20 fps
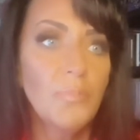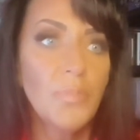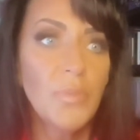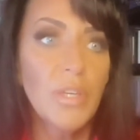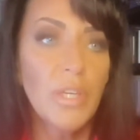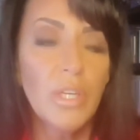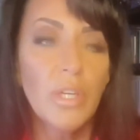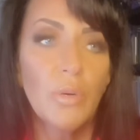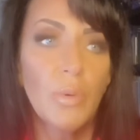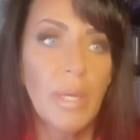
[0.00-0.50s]

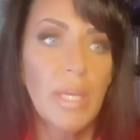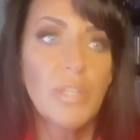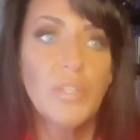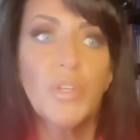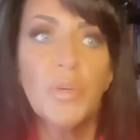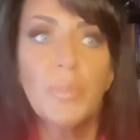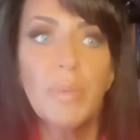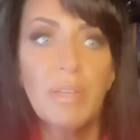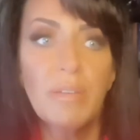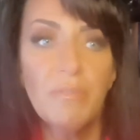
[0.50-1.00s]
you know,
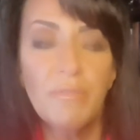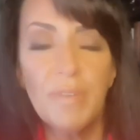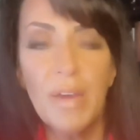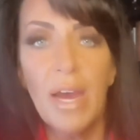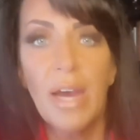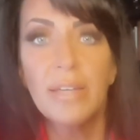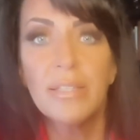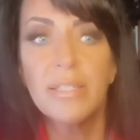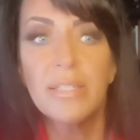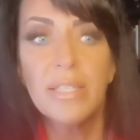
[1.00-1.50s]
intermittent
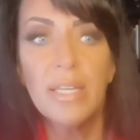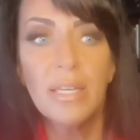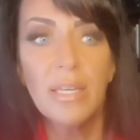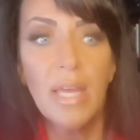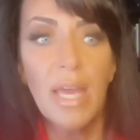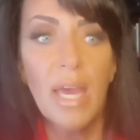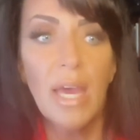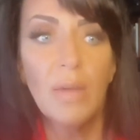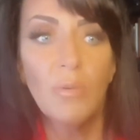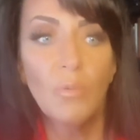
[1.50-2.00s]
fast
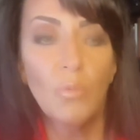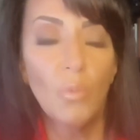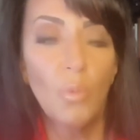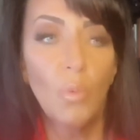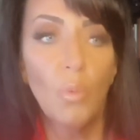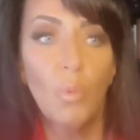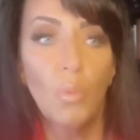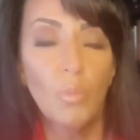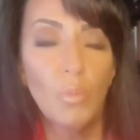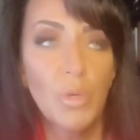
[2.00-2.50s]
and,
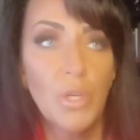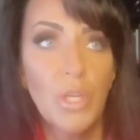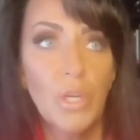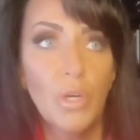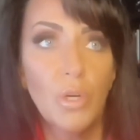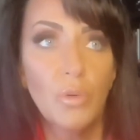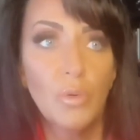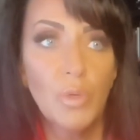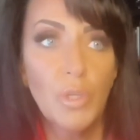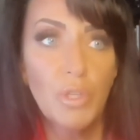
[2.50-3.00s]
you
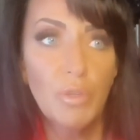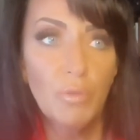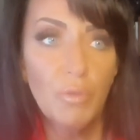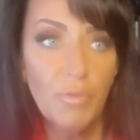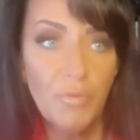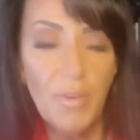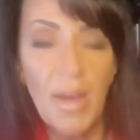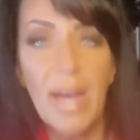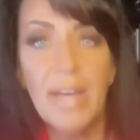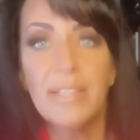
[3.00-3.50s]
know, you
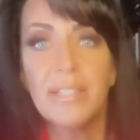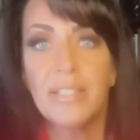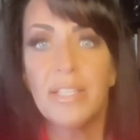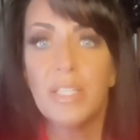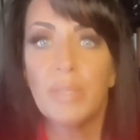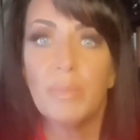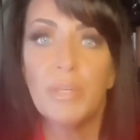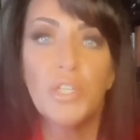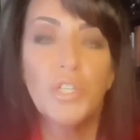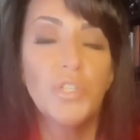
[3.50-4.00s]
fast
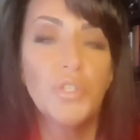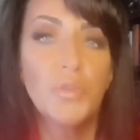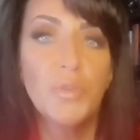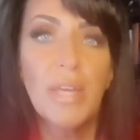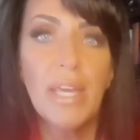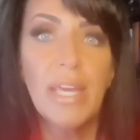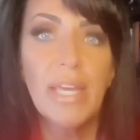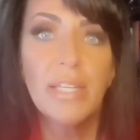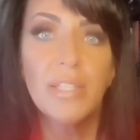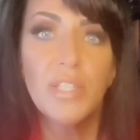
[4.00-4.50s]
as much as you
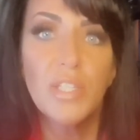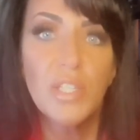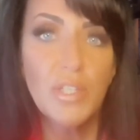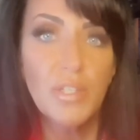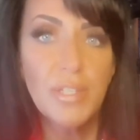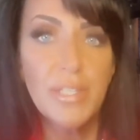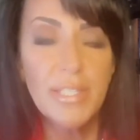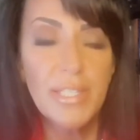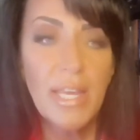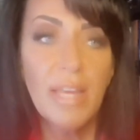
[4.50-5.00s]
can. So
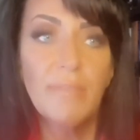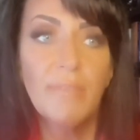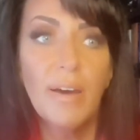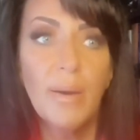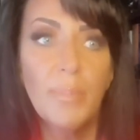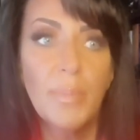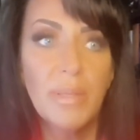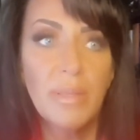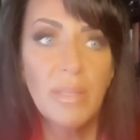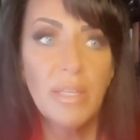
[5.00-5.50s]
you save
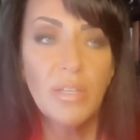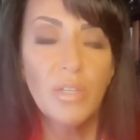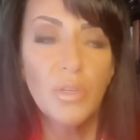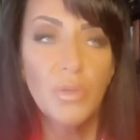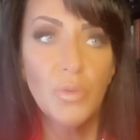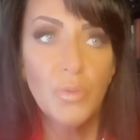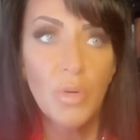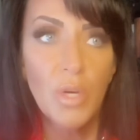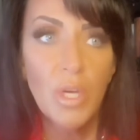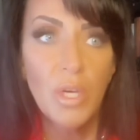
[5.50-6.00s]
up and then
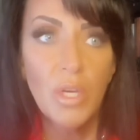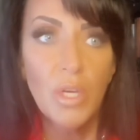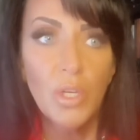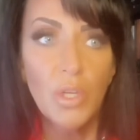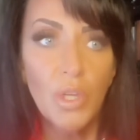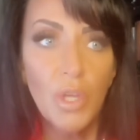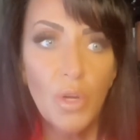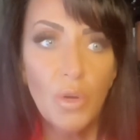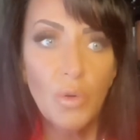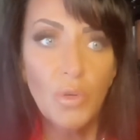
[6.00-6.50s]
you
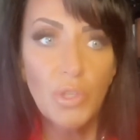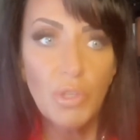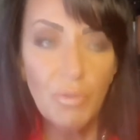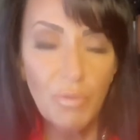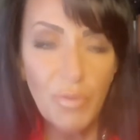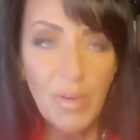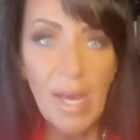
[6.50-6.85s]
intermittent